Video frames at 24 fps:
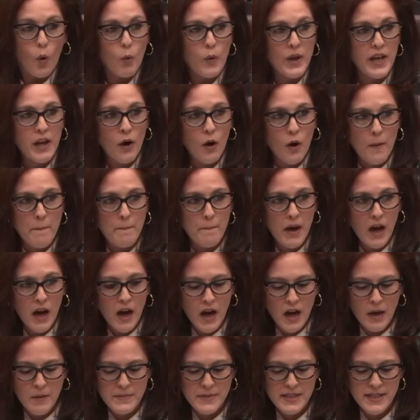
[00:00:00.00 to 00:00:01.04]
We are
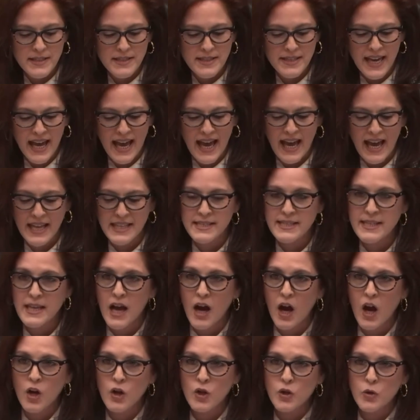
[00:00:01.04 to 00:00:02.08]
moms, dads,
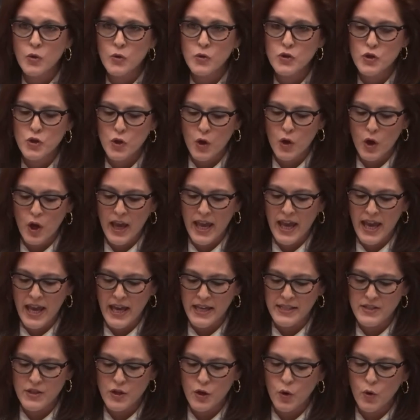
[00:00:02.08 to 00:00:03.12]
uncles,
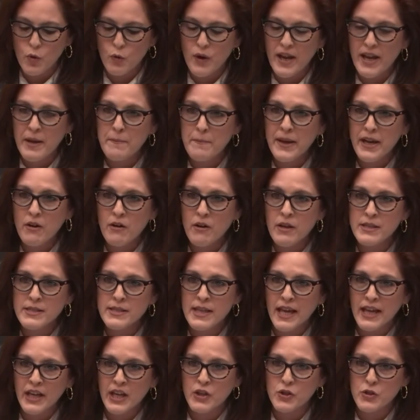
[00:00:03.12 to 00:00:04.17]
aunts, grandparents,
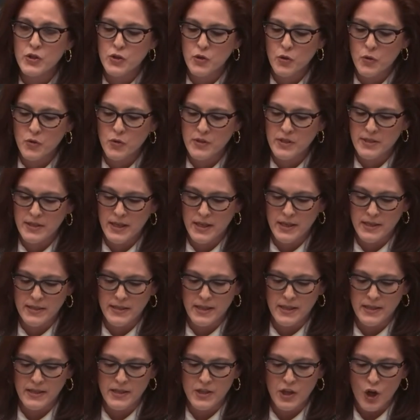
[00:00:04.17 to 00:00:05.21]
and concerned
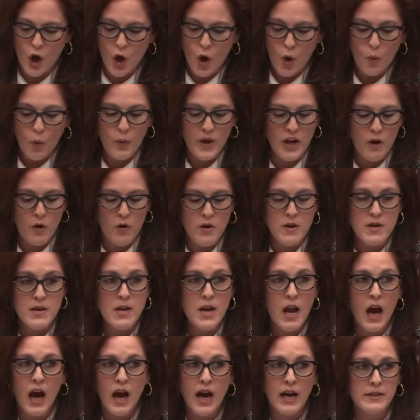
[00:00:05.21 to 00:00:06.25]
citizens. We are
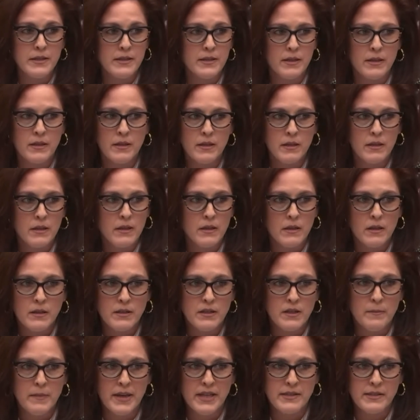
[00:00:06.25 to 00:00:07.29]
not
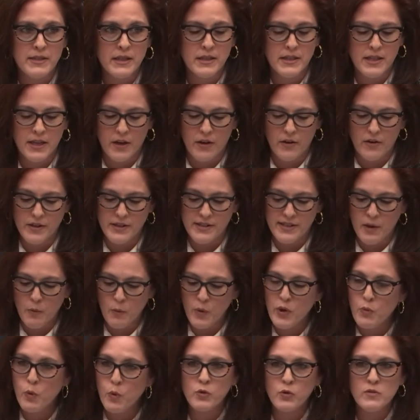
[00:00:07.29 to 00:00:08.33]
domestic terrorists, and
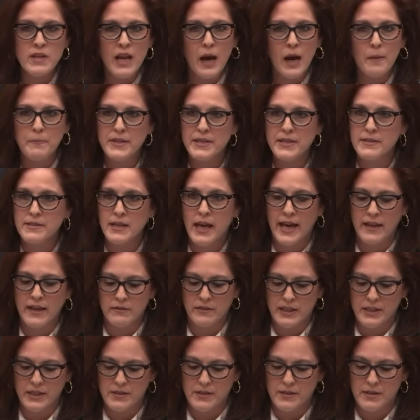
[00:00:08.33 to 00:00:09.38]
we will not be
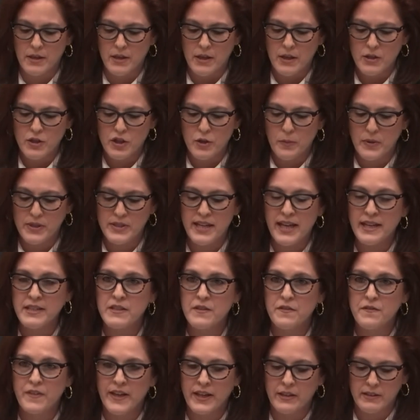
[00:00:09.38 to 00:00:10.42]
silenced to
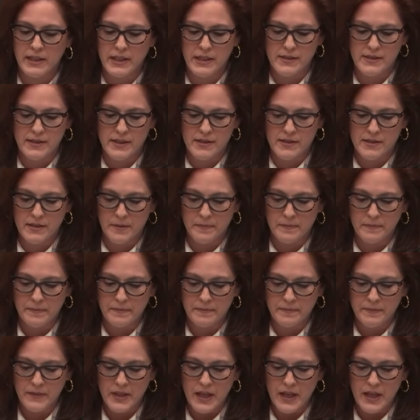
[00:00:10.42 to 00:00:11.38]
protect a failing system.